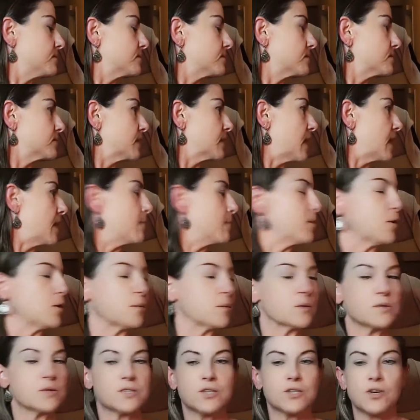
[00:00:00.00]
I'm
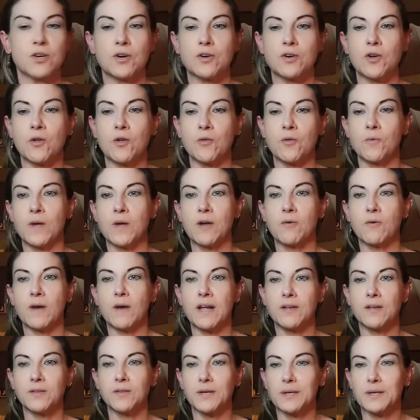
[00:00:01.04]
almost turned all the way
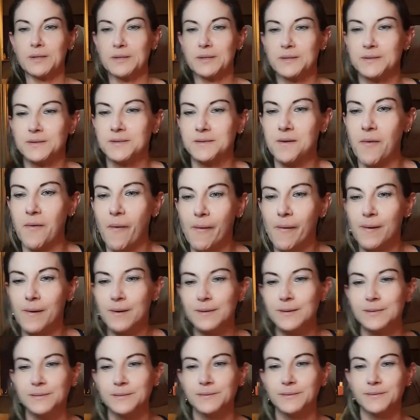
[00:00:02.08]
around there.
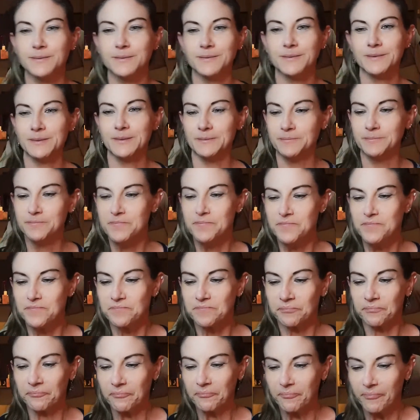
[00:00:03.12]
All
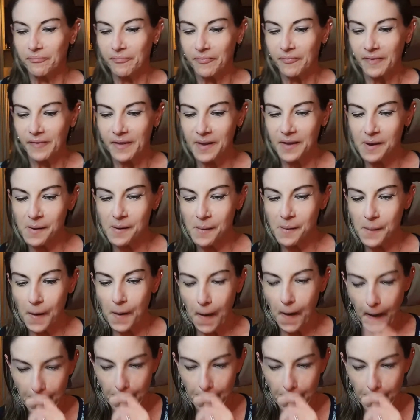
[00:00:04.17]
right.